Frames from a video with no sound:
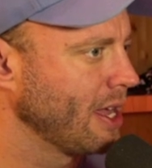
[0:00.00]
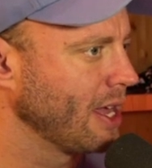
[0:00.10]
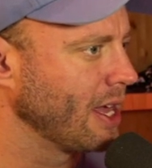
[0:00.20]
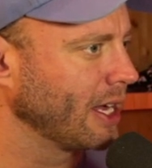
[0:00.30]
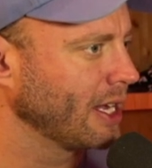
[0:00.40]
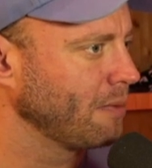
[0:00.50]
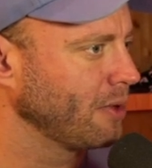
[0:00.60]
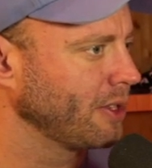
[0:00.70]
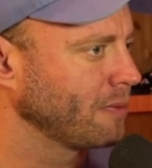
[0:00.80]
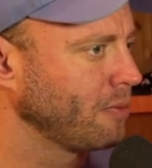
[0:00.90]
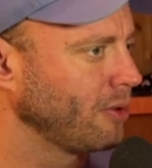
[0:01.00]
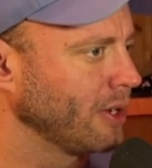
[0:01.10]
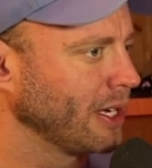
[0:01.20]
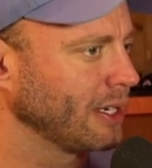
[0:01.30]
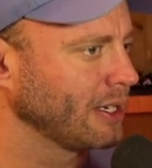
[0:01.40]
And I'm going to put this
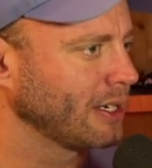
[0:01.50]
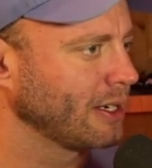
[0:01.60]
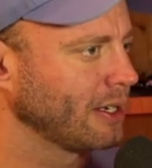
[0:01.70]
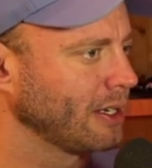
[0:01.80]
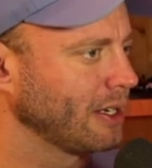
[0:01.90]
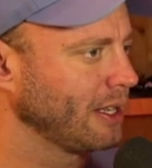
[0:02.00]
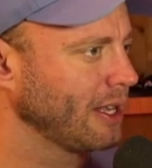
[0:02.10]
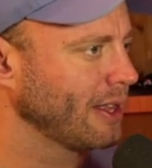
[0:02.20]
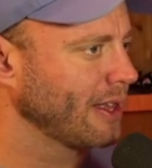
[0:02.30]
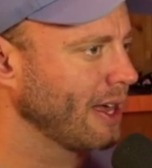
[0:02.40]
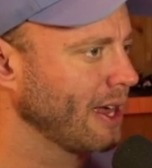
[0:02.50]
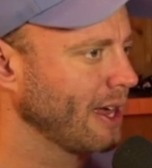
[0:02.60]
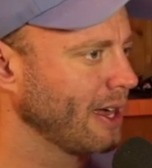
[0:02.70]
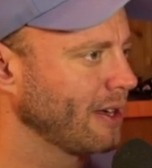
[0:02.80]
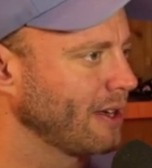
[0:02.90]
point, let's
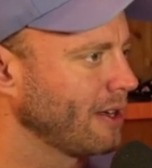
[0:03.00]
say,